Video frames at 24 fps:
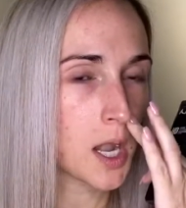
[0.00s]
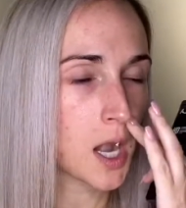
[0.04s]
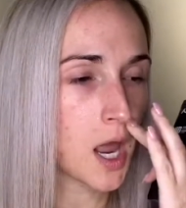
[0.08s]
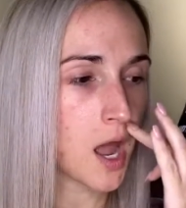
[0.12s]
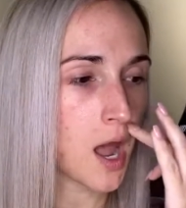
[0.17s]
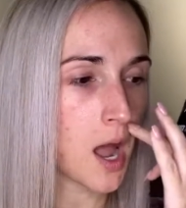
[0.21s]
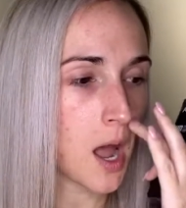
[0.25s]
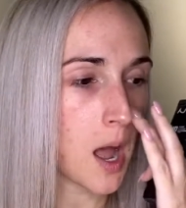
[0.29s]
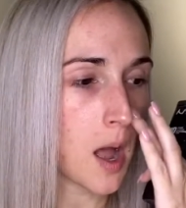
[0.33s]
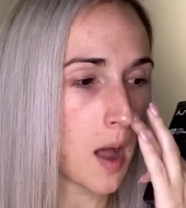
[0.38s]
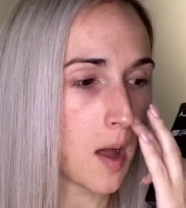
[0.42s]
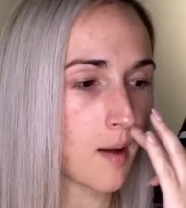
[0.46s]

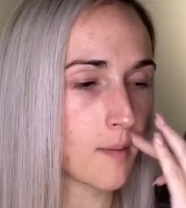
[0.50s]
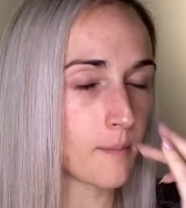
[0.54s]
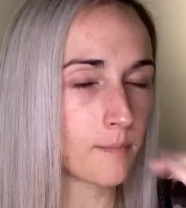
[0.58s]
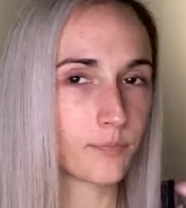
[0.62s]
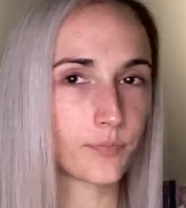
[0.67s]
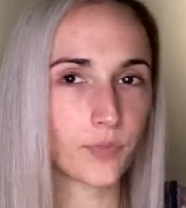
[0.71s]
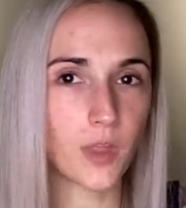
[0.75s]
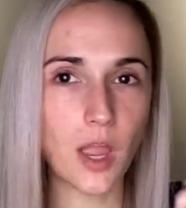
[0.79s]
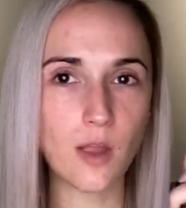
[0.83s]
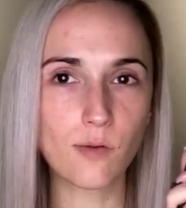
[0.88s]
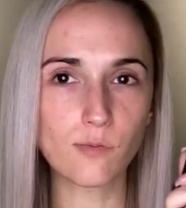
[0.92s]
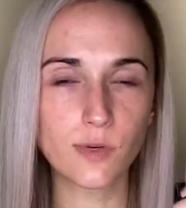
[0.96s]

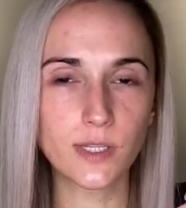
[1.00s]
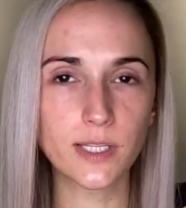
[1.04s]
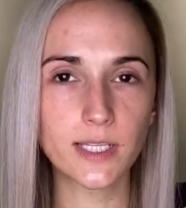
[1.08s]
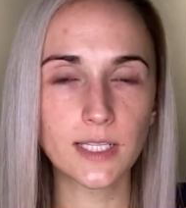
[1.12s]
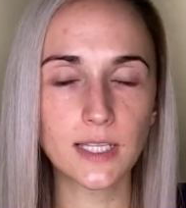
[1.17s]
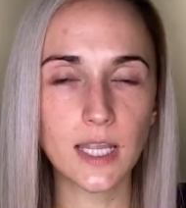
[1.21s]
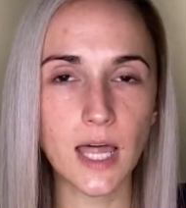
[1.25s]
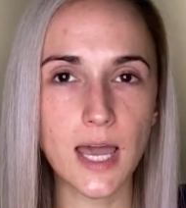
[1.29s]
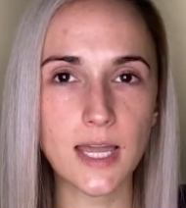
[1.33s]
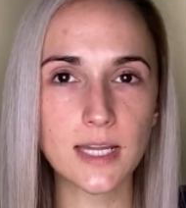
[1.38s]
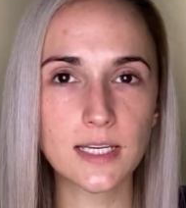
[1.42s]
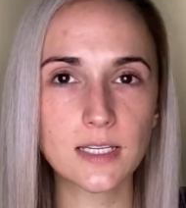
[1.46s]
I really
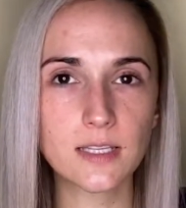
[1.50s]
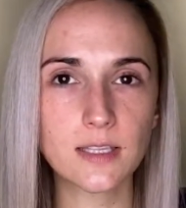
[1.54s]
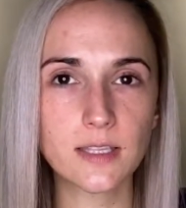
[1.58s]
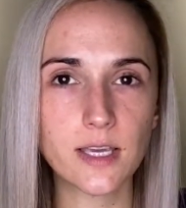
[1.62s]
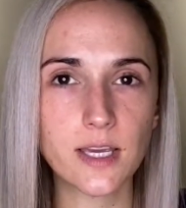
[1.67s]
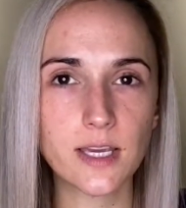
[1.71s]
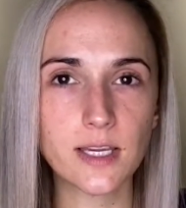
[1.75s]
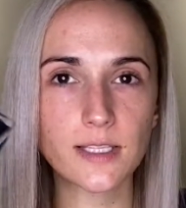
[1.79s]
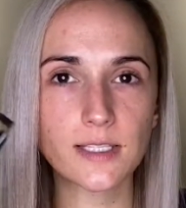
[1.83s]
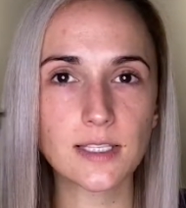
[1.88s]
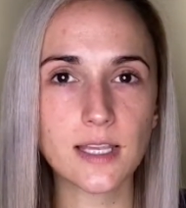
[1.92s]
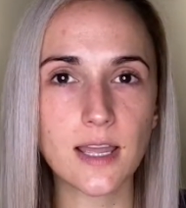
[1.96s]
liked
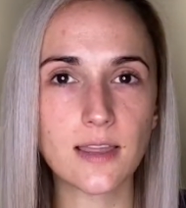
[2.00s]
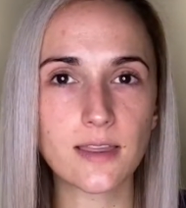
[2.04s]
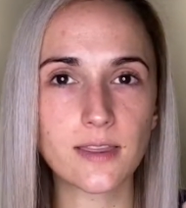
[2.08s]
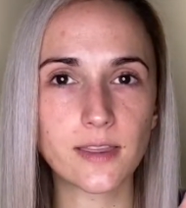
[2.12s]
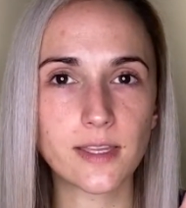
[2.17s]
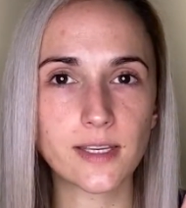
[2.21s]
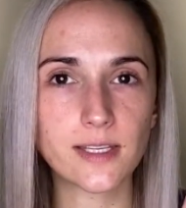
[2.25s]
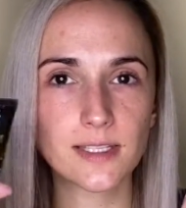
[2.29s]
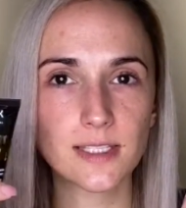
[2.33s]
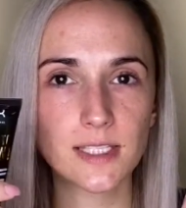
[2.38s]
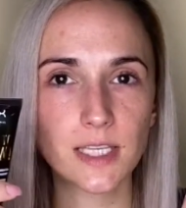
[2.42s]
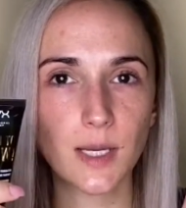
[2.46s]
this, and
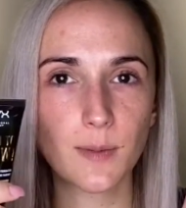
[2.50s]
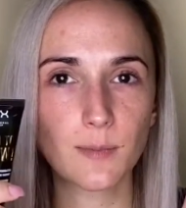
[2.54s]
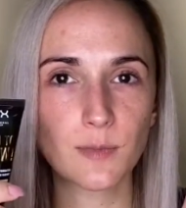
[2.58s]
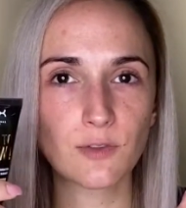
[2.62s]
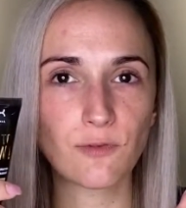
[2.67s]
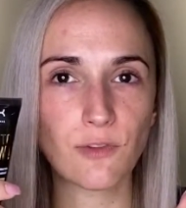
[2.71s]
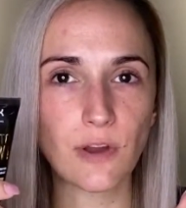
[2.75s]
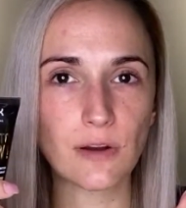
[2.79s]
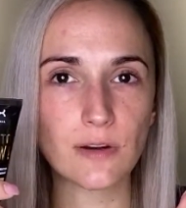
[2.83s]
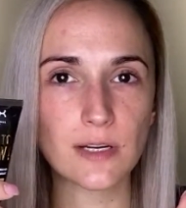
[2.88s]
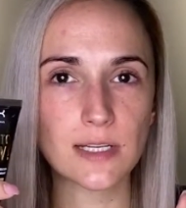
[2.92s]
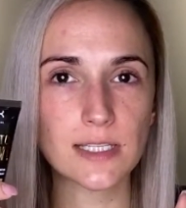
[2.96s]
this seems
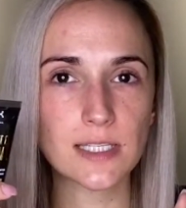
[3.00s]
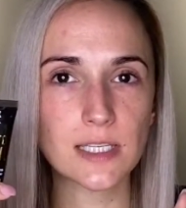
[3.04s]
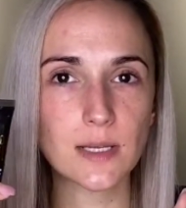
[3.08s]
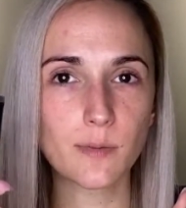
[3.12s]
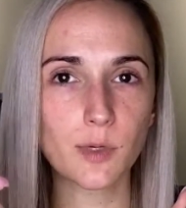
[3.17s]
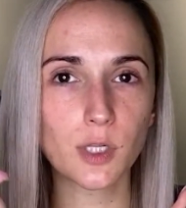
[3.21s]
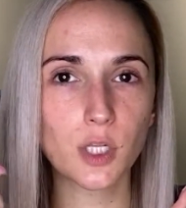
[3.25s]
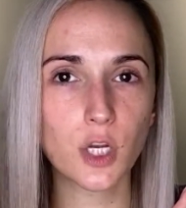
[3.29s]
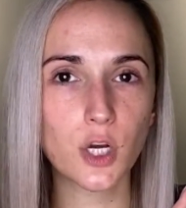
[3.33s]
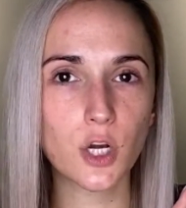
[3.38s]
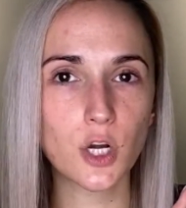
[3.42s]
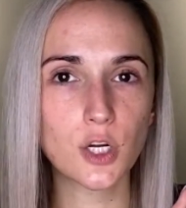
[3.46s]
very
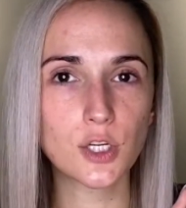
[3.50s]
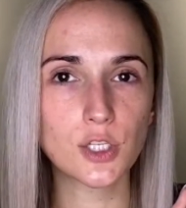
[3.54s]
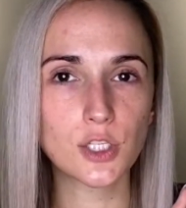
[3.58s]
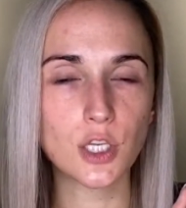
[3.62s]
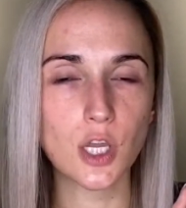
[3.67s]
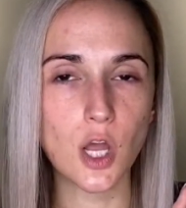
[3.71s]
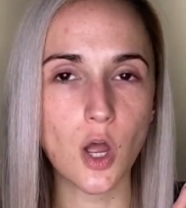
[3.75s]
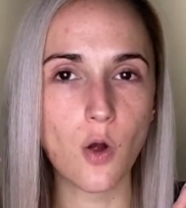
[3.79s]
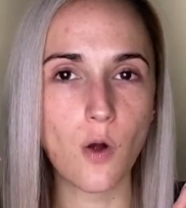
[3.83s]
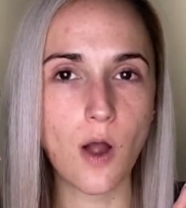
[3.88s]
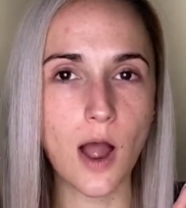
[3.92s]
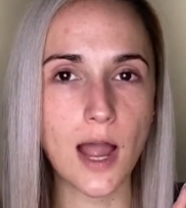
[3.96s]
similar,
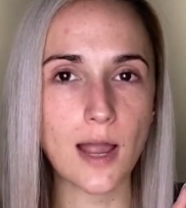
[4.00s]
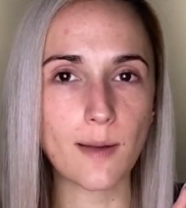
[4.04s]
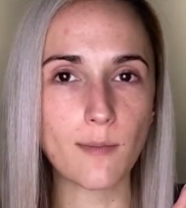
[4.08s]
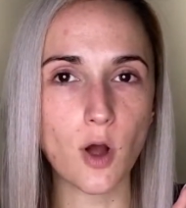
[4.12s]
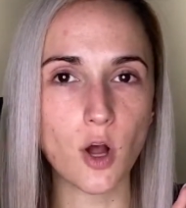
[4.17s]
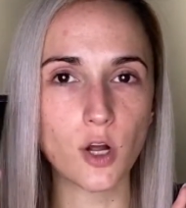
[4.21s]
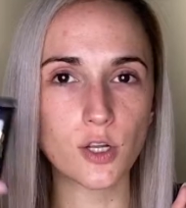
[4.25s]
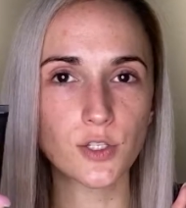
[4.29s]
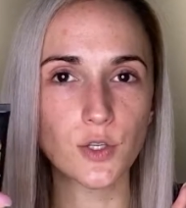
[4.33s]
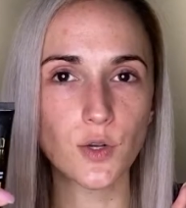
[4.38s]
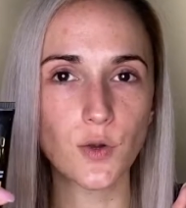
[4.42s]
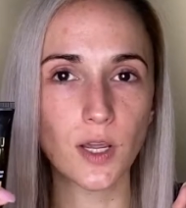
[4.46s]
so I'm
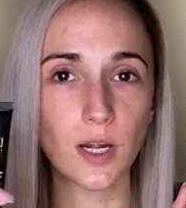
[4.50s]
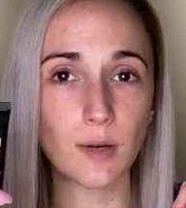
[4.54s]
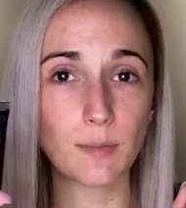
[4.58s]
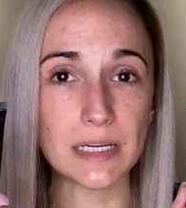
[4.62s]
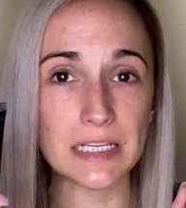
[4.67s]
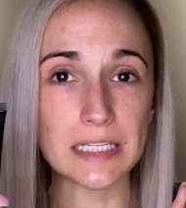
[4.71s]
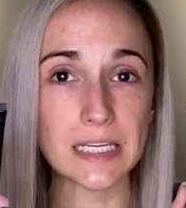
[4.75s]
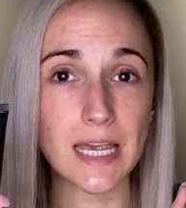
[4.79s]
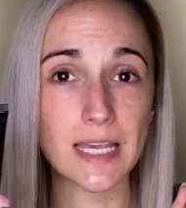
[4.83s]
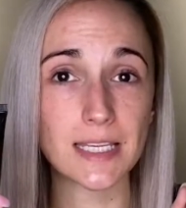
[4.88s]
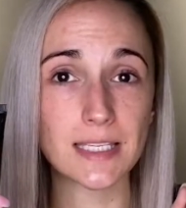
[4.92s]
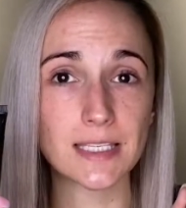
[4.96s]
also going to be
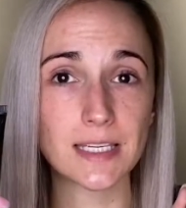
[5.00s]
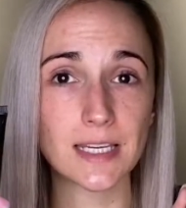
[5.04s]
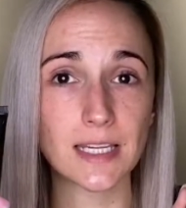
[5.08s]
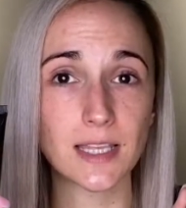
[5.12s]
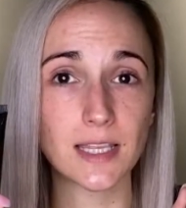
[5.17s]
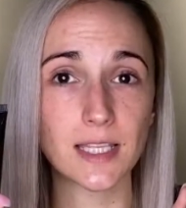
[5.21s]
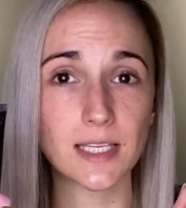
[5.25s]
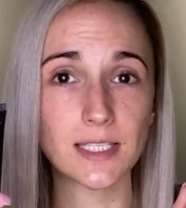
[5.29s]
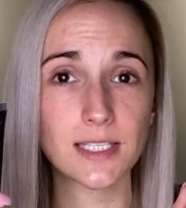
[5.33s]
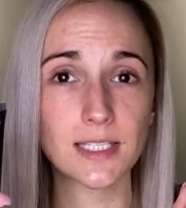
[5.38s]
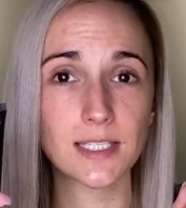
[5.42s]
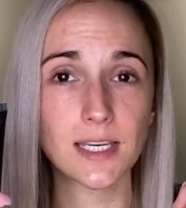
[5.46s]
testing
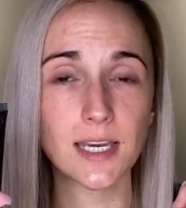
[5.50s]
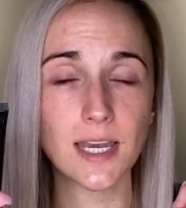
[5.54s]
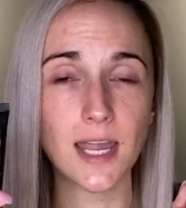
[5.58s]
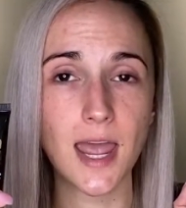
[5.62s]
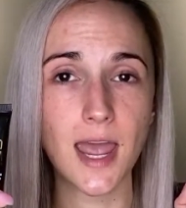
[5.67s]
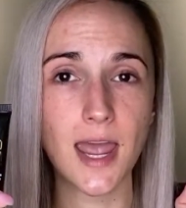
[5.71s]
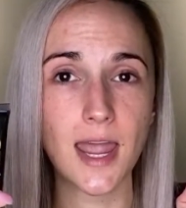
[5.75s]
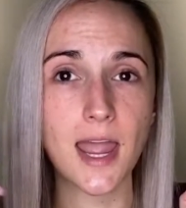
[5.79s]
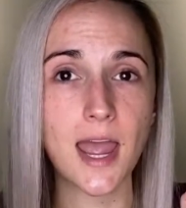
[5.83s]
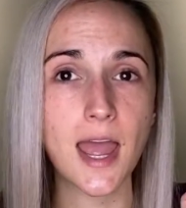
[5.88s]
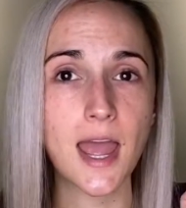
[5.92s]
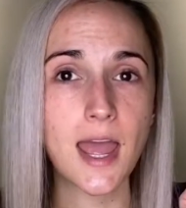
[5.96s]
this
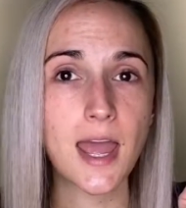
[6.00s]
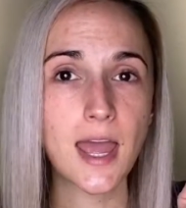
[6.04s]
today,